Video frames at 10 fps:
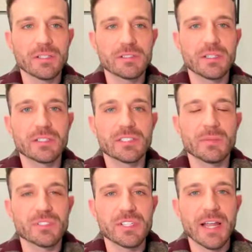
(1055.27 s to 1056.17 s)
is a
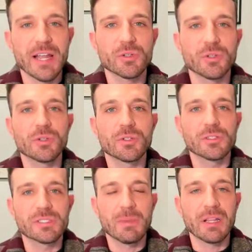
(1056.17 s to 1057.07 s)
substantial
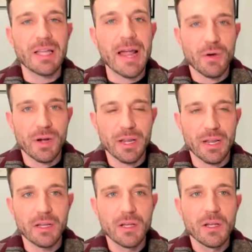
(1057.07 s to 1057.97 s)

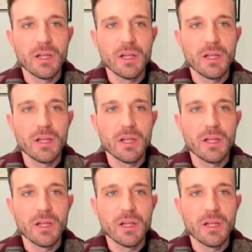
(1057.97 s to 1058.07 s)
similarity.